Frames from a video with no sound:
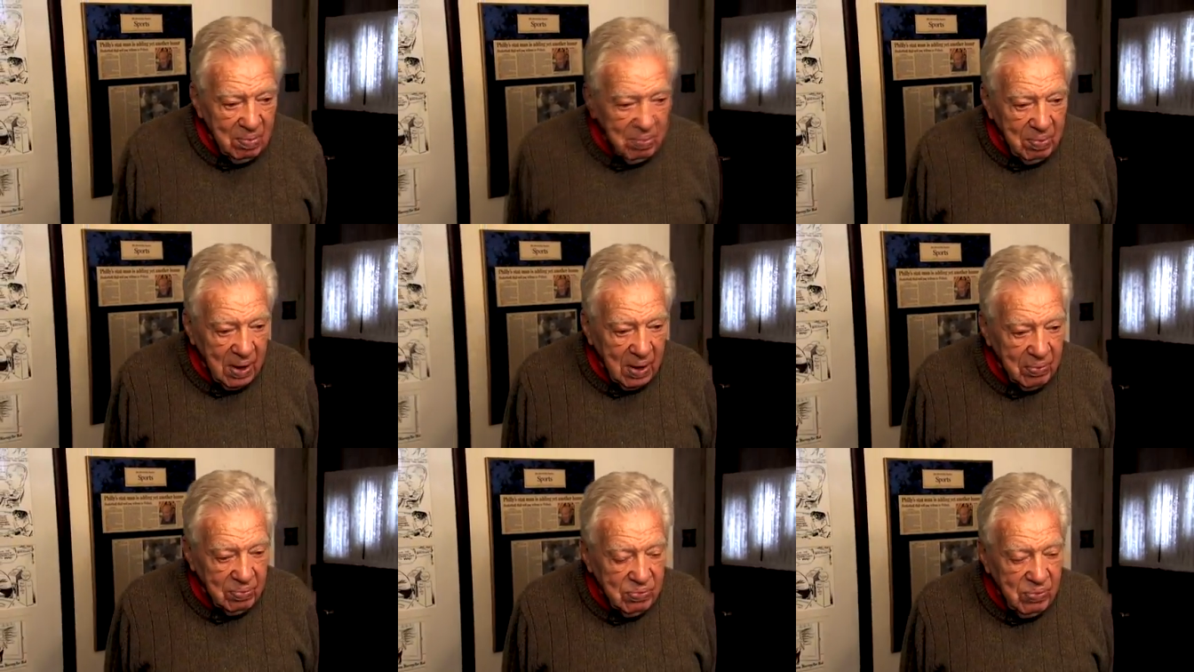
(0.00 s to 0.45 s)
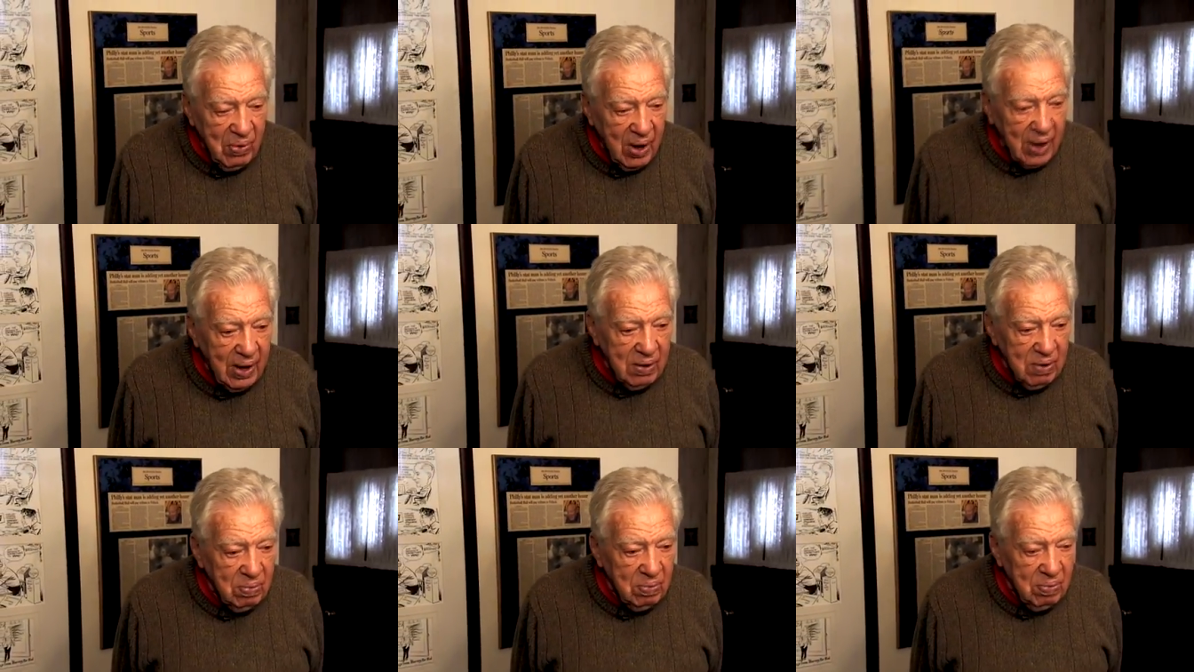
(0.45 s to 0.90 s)
but I'm
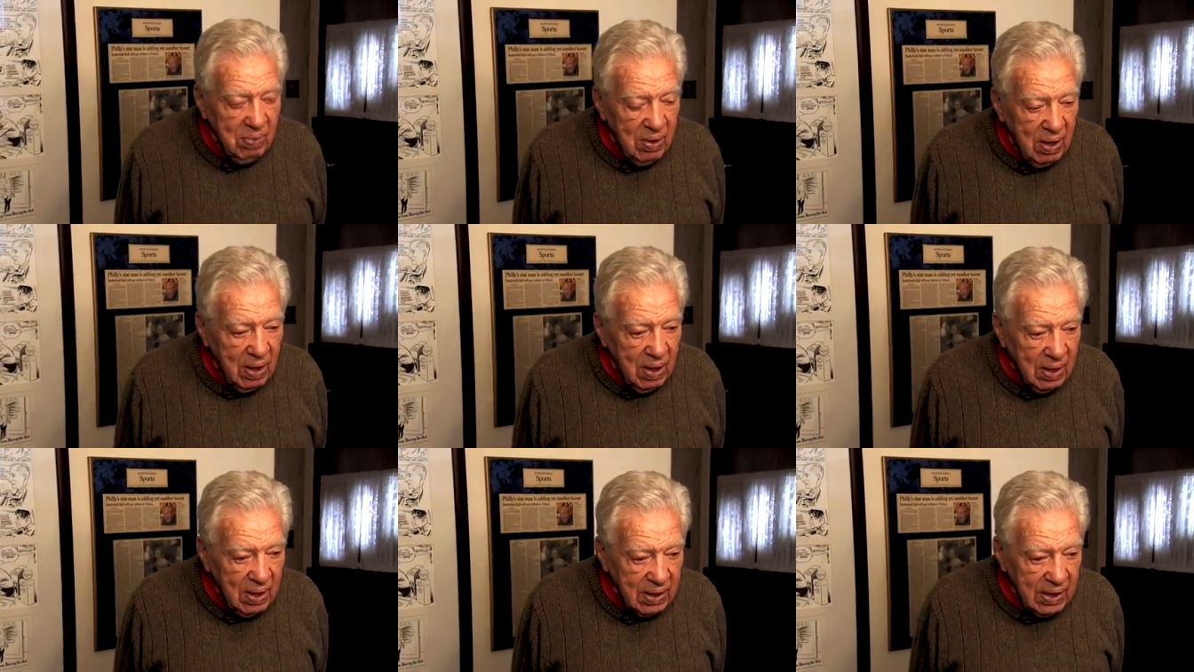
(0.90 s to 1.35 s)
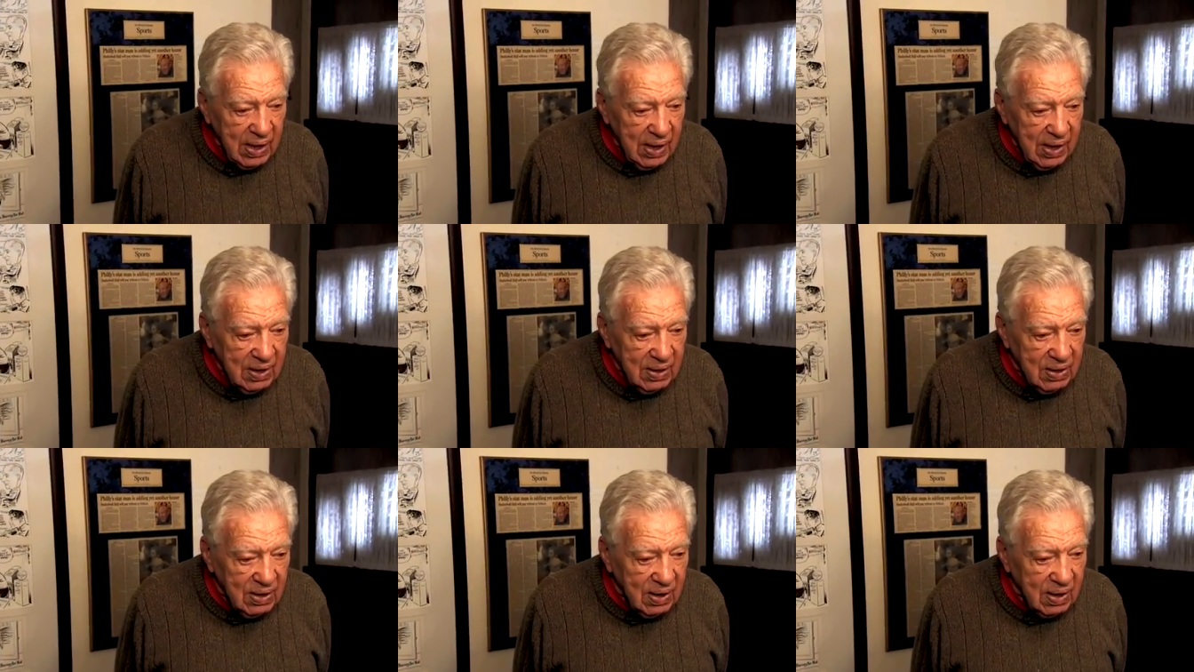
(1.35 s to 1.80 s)
trying to get
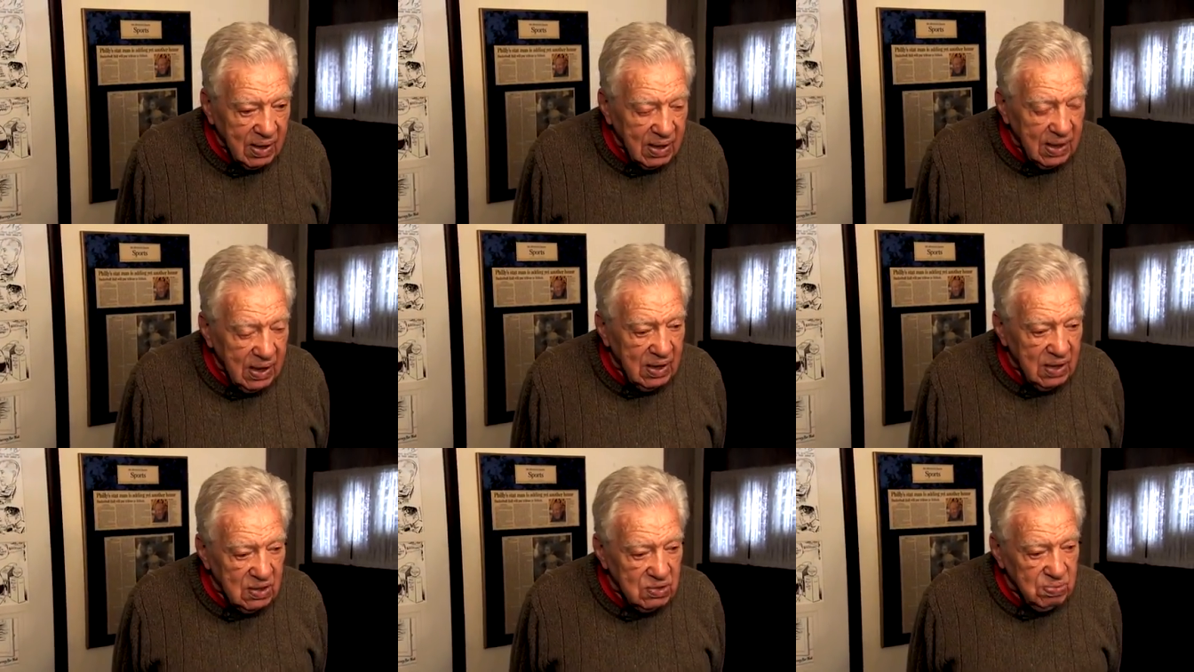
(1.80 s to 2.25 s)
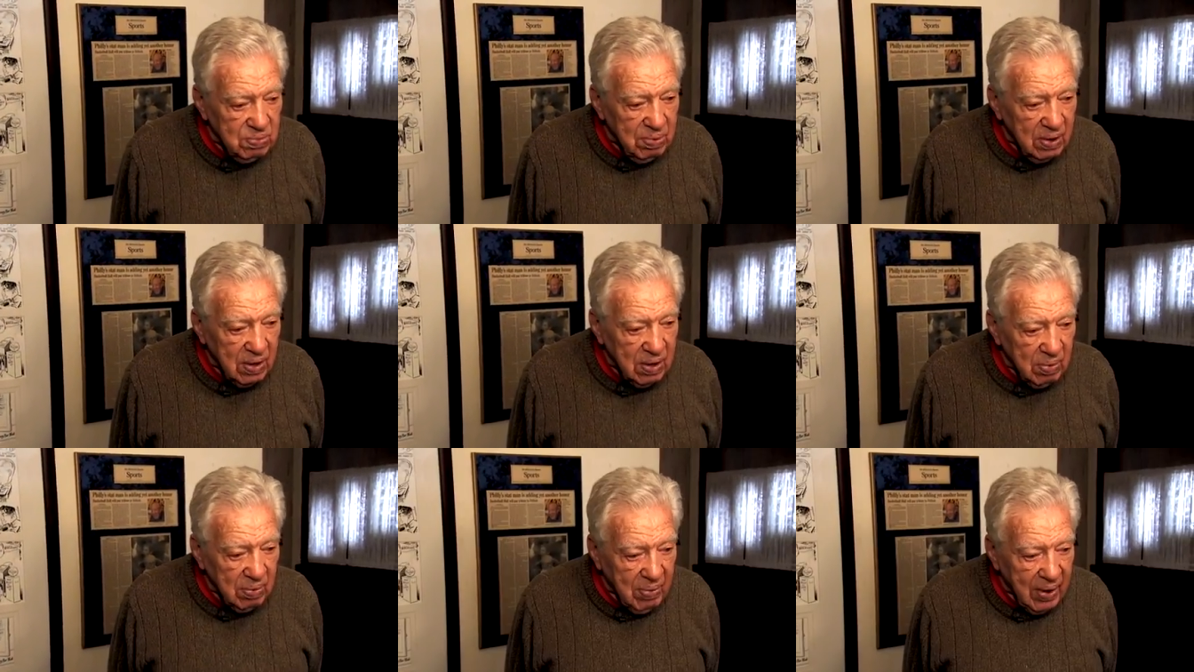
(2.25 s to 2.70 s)
into the Guinness
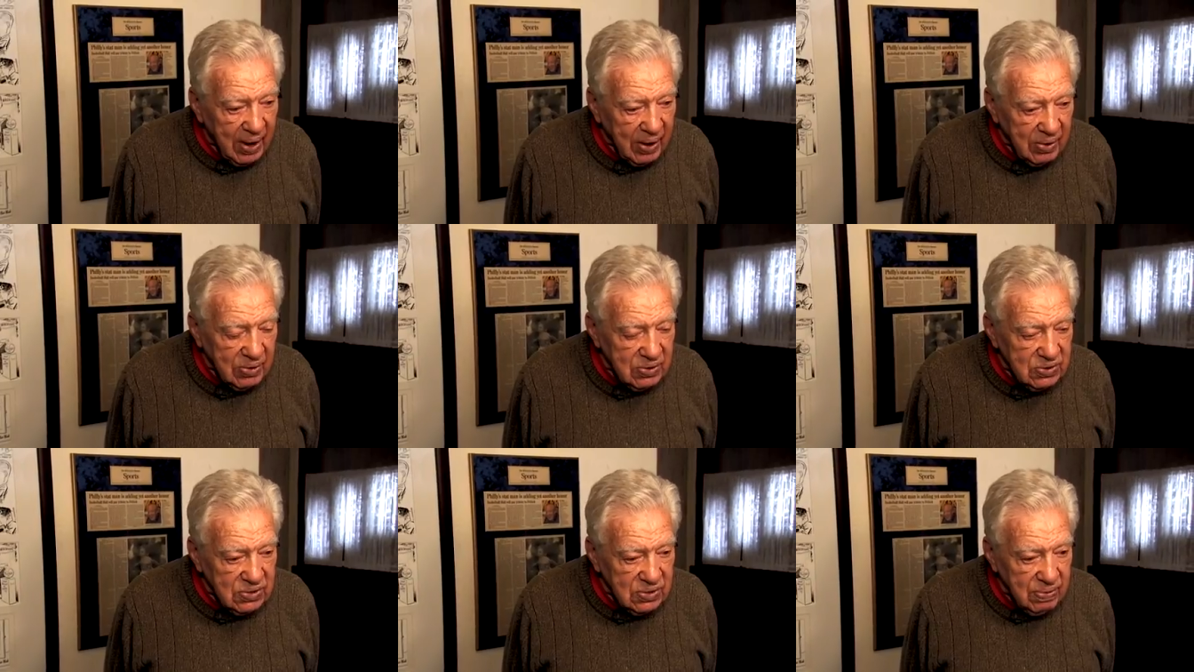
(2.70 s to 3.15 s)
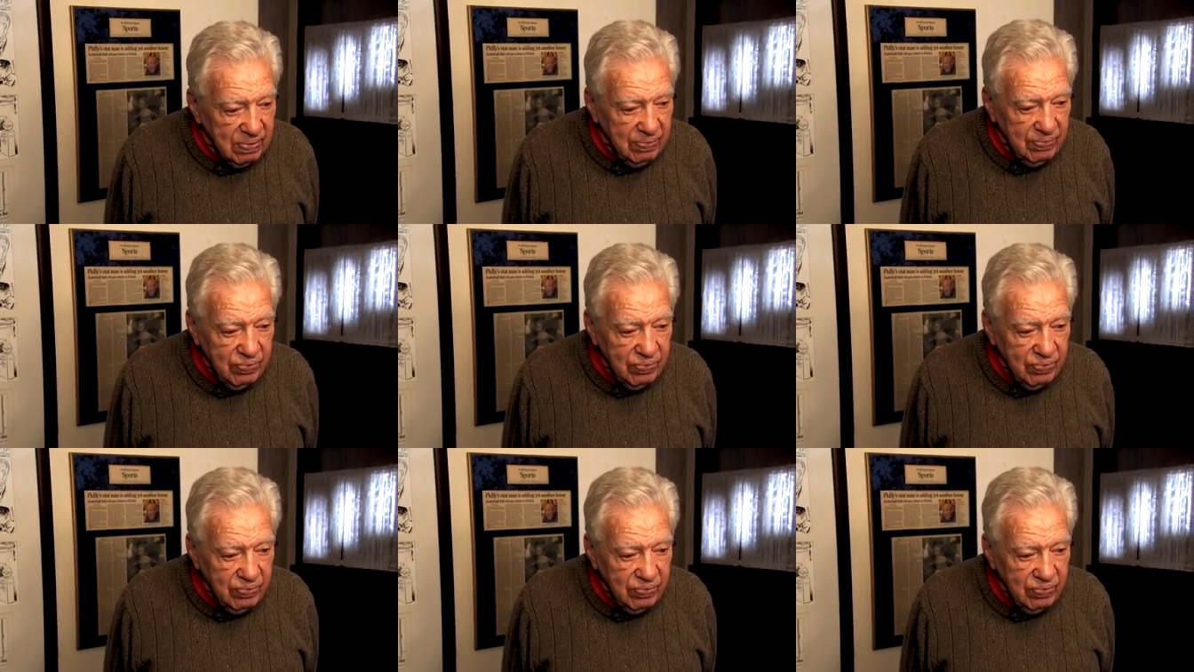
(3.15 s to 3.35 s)
Book of Records.